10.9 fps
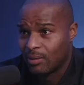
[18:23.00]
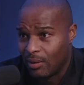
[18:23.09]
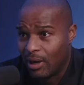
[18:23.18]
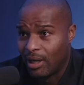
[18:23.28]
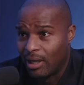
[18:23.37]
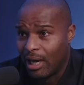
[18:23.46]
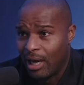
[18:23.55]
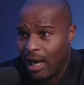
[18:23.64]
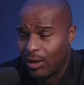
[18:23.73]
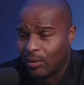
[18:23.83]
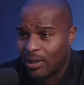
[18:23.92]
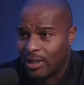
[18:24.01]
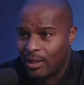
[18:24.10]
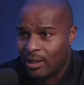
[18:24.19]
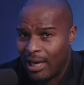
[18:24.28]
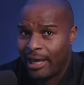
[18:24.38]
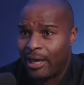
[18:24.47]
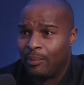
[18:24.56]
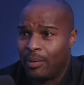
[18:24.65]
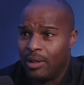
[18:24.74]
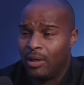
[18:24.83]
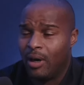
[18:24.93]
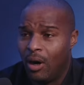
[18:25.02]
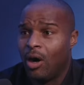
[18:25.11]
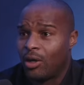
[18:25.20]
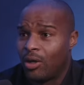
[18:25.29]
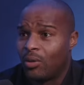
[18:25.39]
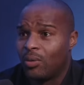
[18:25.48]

Right? I don't think that can be argued.